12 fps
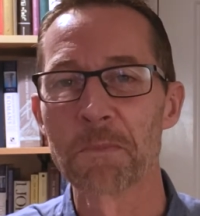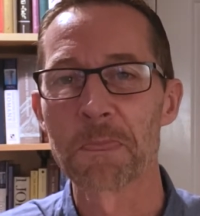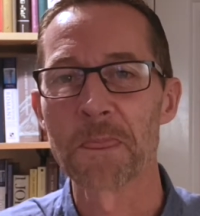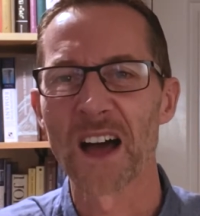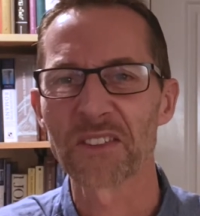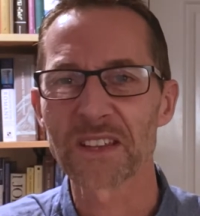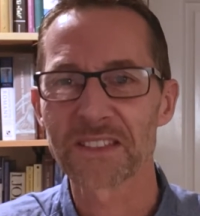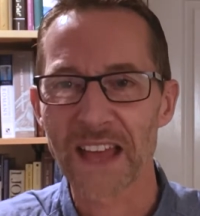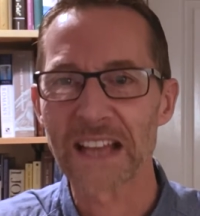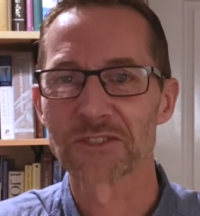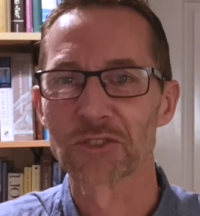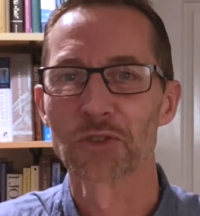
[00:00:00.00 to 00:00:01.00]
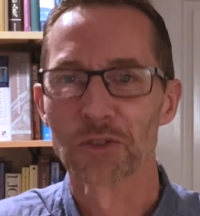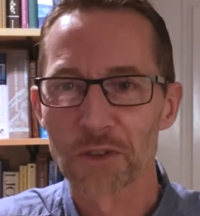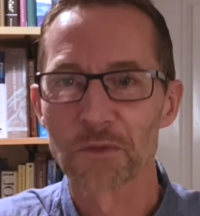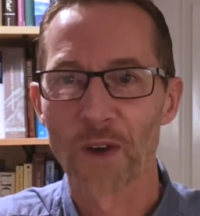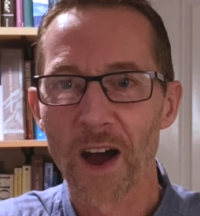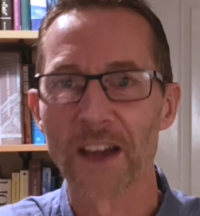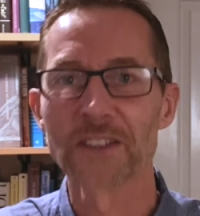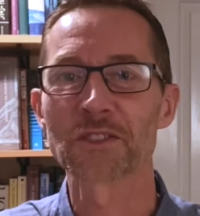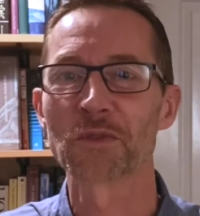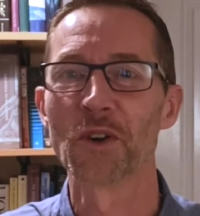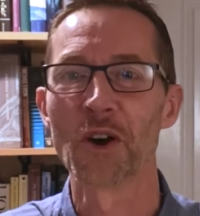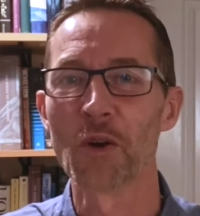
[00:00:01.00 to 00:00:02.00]
I think that is good advice
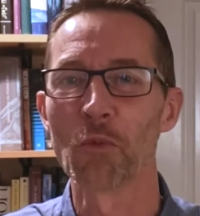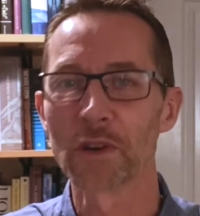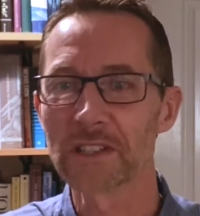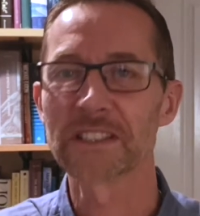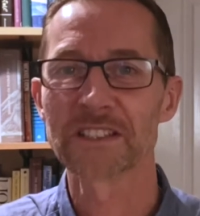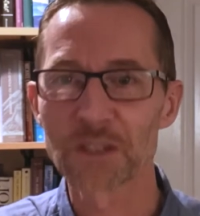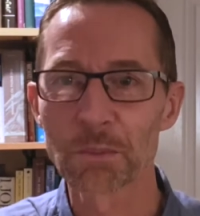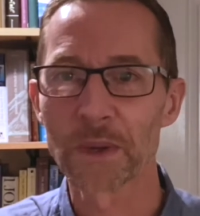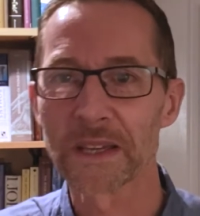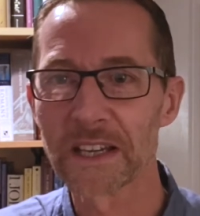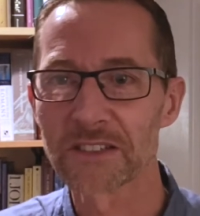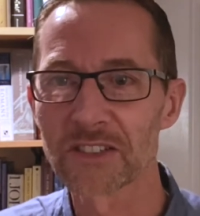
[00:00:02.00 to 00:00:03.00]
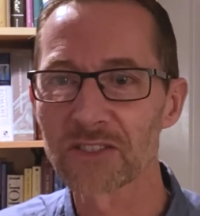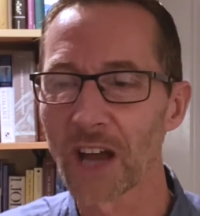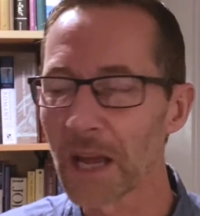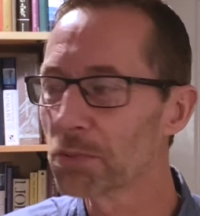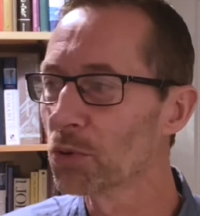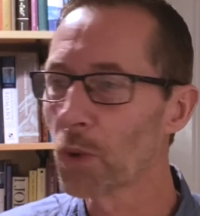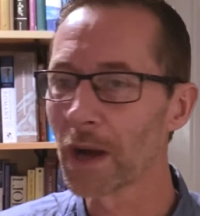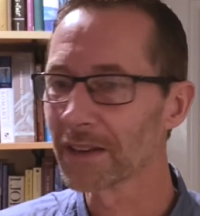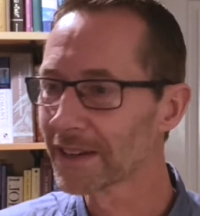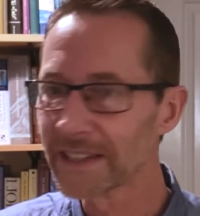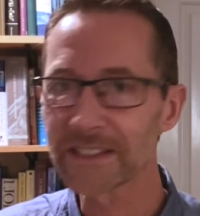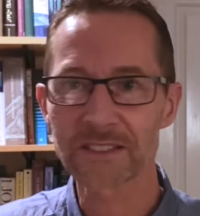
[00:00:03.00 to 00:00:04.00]
for what is it to be a disciple. Well,
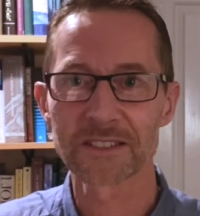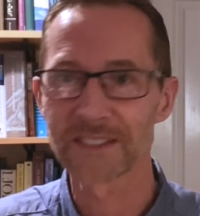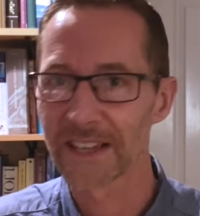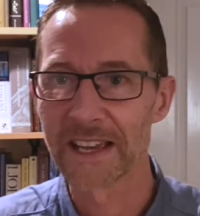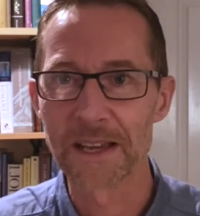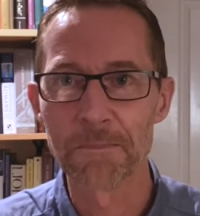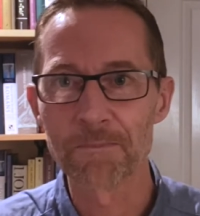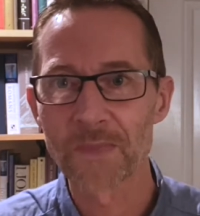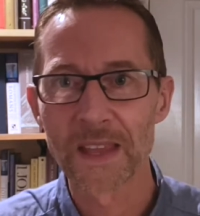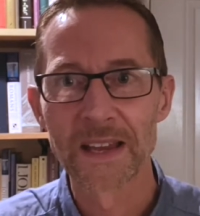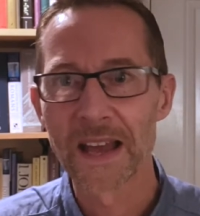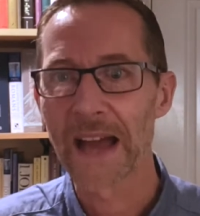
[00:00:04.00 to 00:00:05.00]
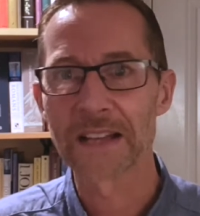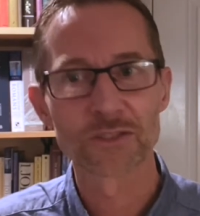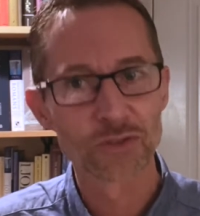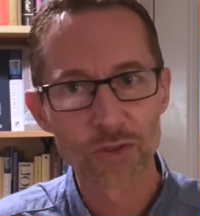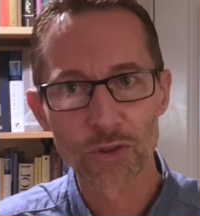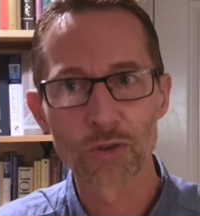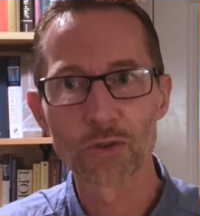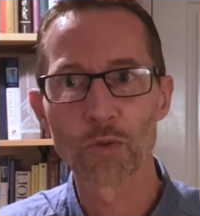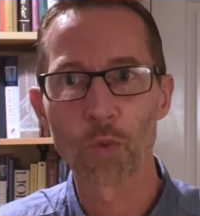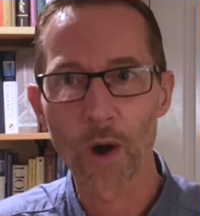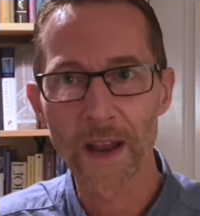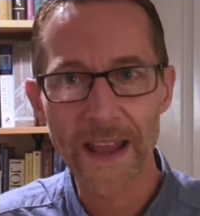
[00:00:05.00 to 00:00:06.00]
listen to him and do
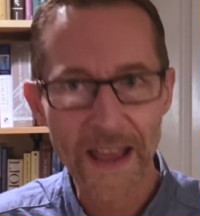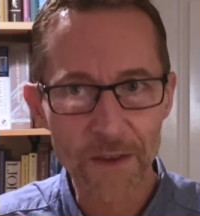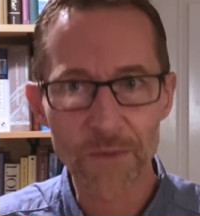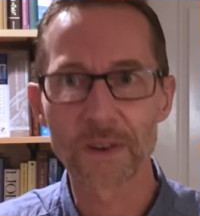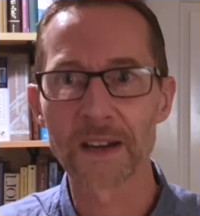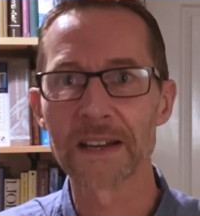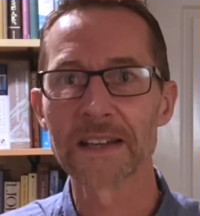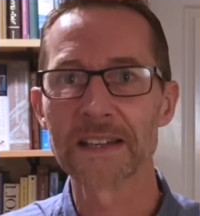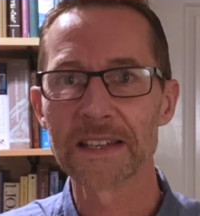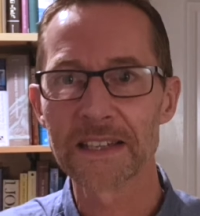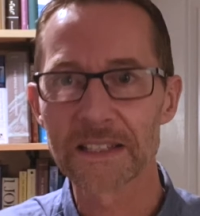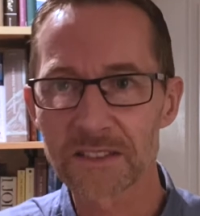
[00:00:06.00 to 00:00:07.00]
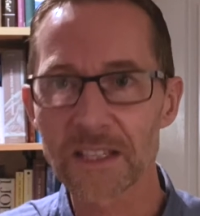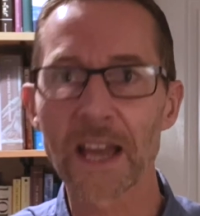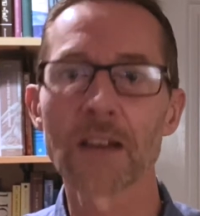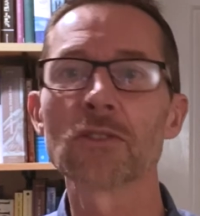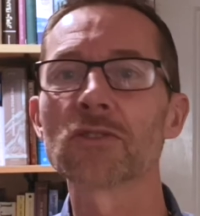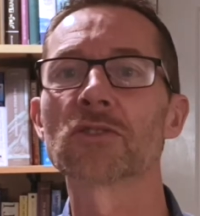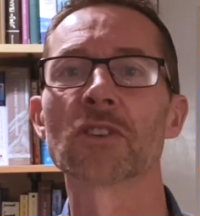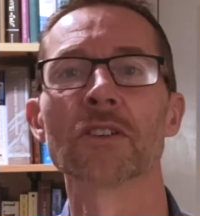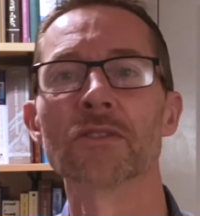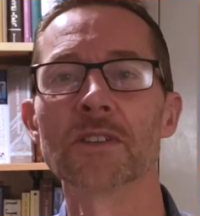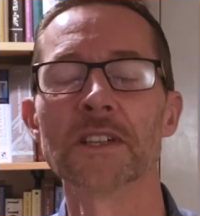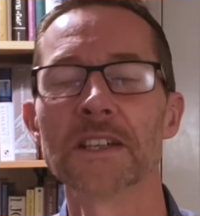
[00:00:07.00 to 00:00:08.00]
whatever he tells
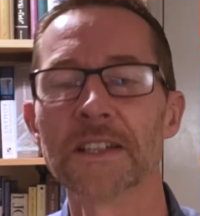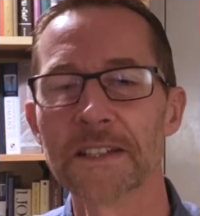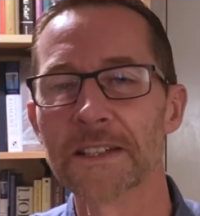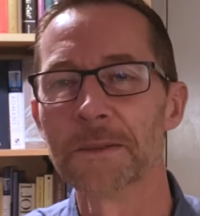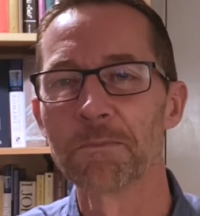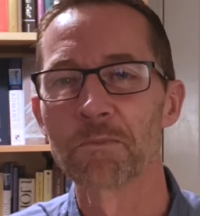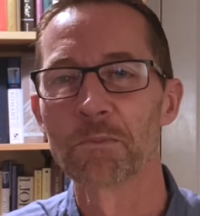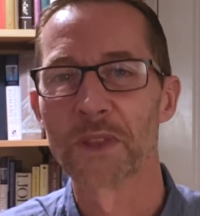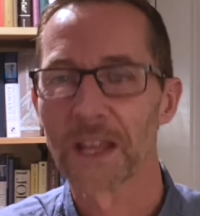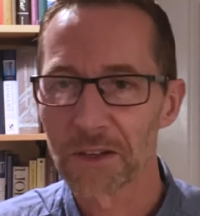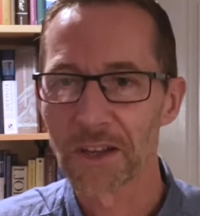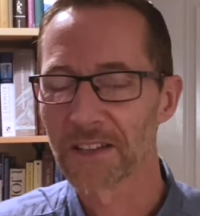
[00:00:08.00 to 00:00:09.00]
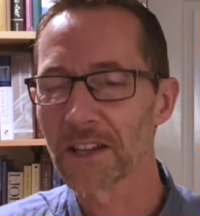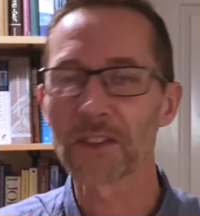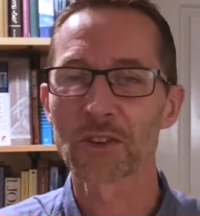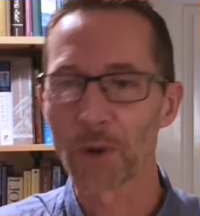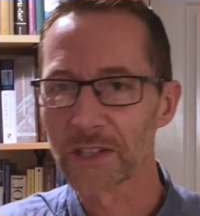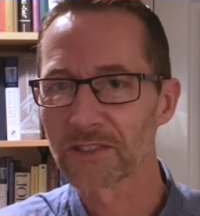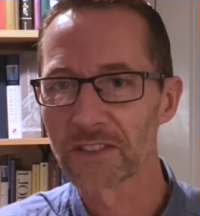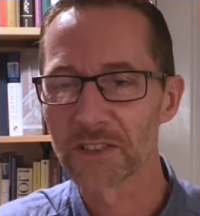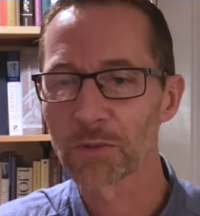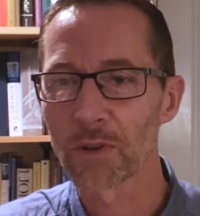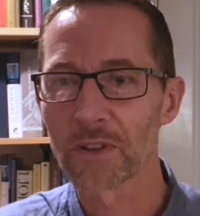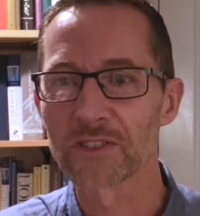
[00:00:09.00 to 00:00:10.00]
you. But then another question is,
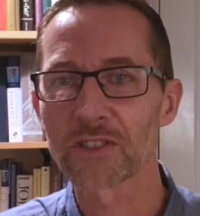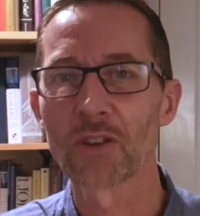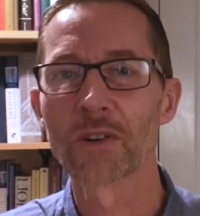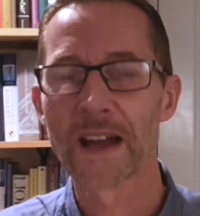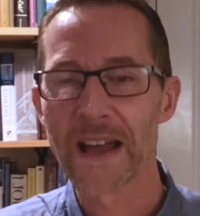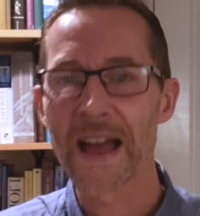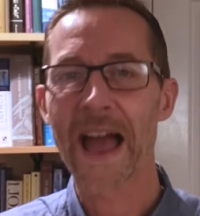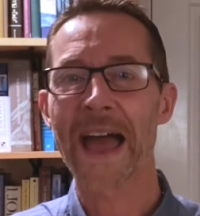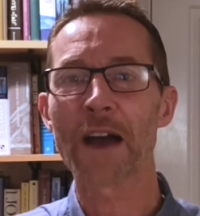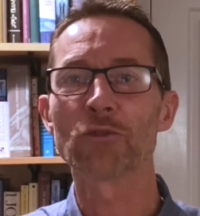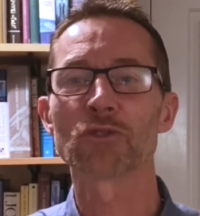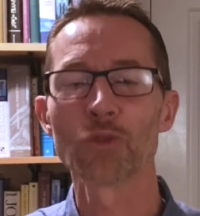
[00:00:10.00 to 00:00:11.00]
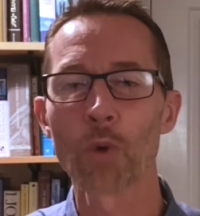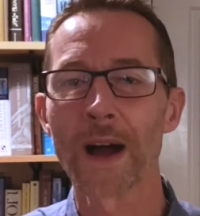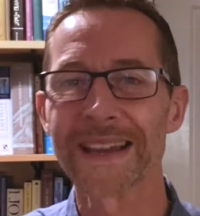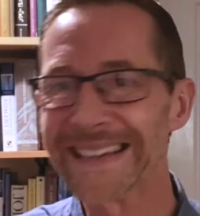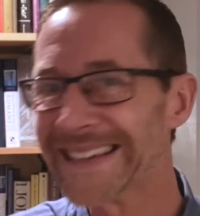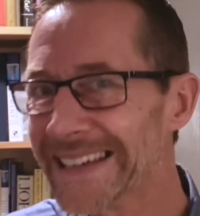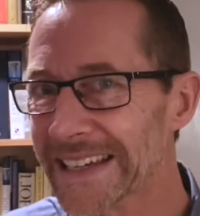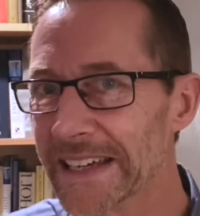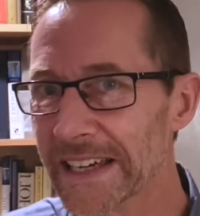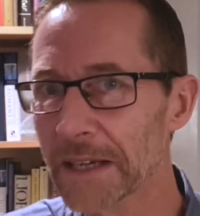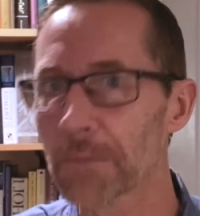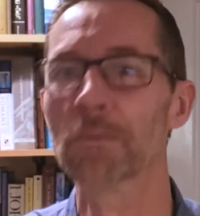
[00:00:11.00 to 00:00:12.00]
well, so how do I hear
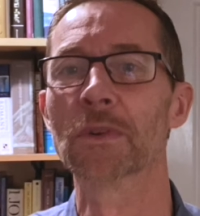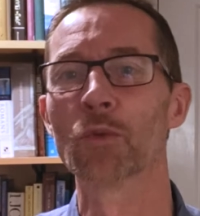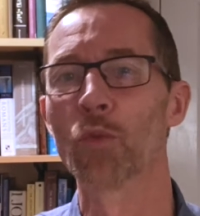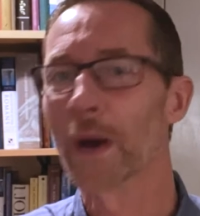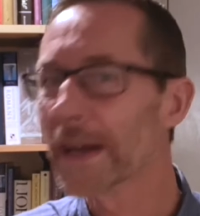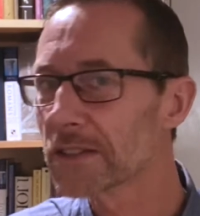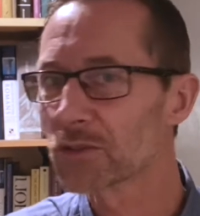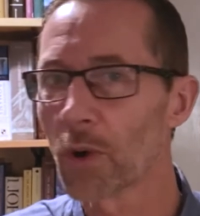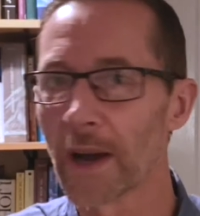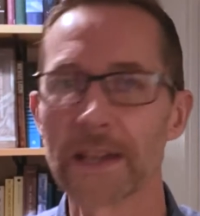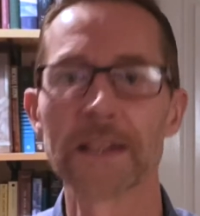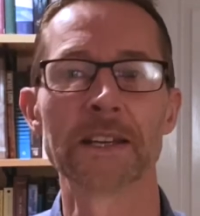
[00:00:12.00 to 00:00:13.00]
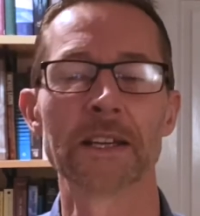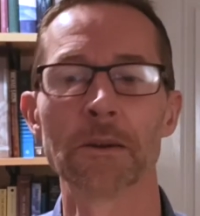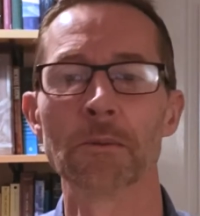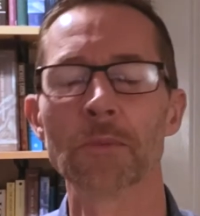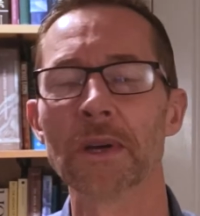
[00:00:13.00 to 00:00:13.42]
him? Where do I hear him?